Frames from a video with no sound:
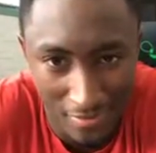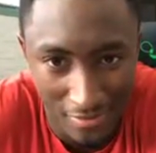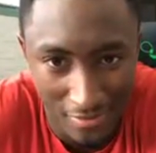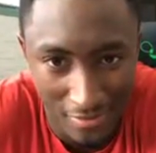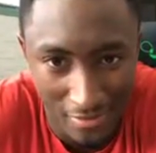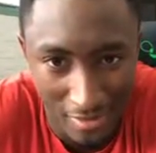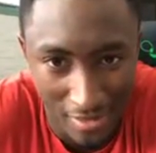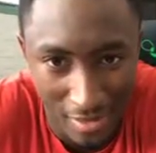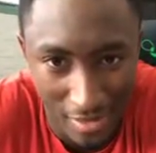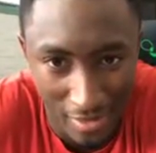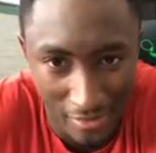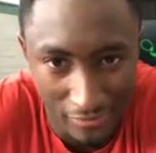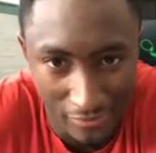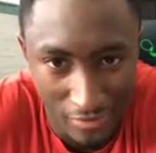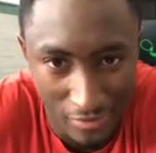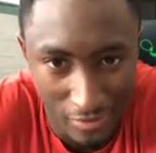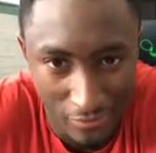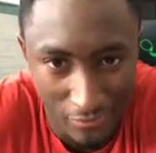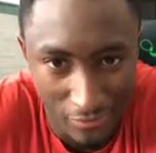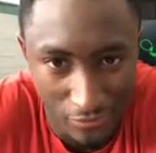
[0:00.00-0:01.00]
Ask it if
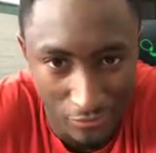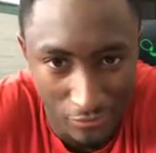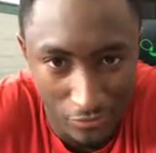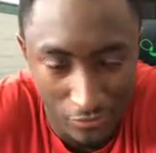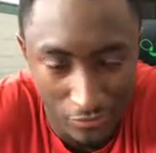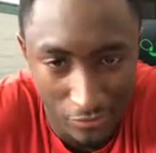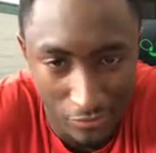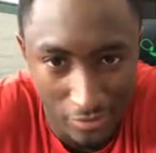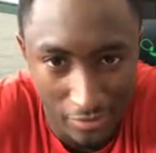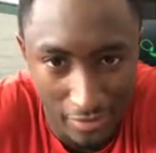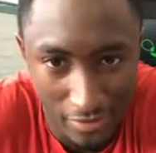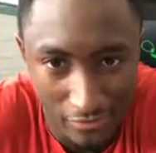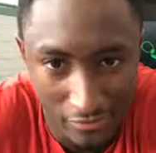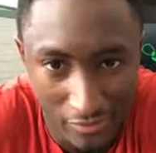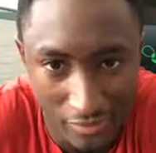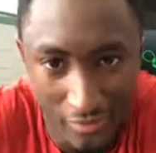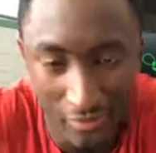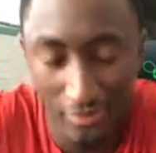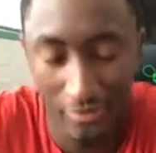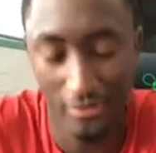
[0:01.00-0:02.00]
it's friends with Alexa.
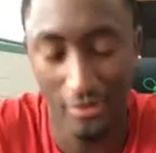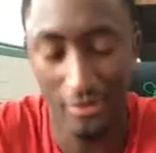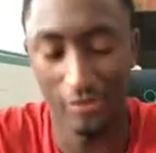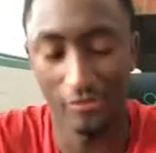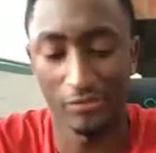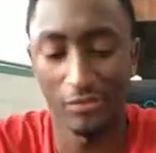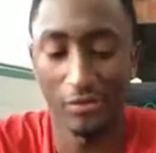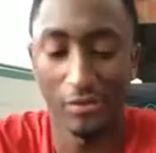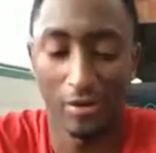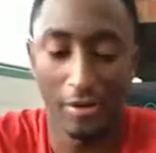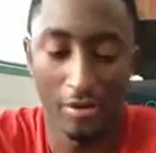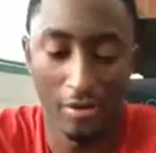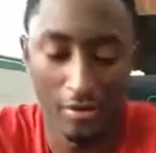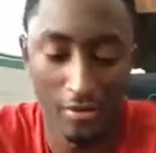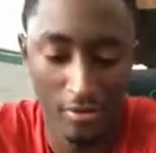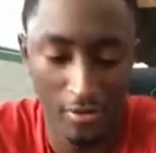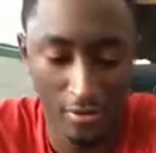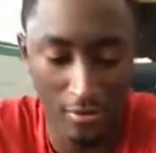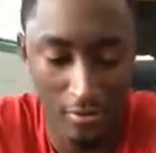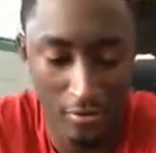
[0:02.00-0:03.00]
Hey Siri,
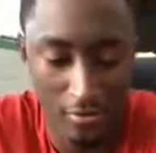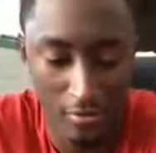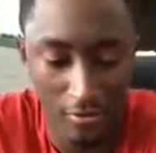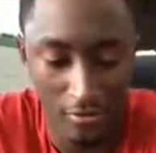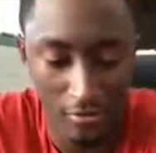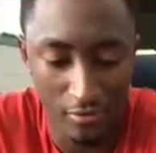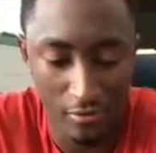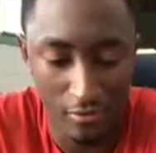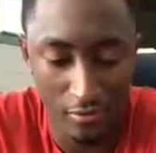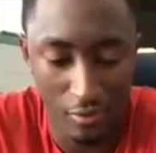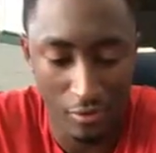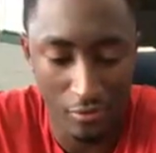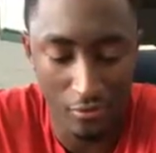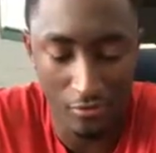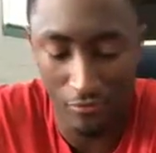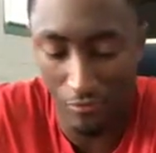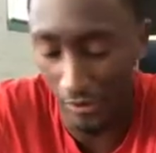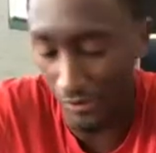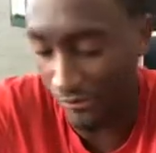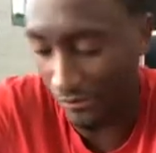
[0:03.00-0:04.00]
are you
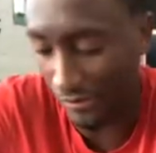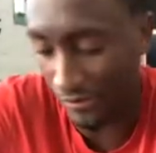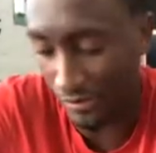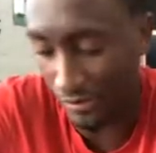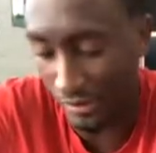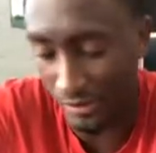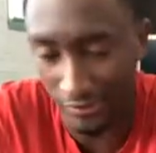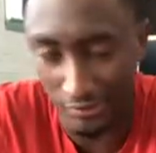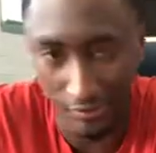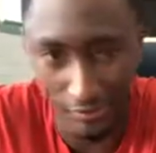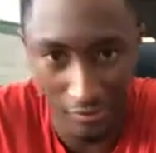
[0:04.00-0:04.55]
friends with Alexa?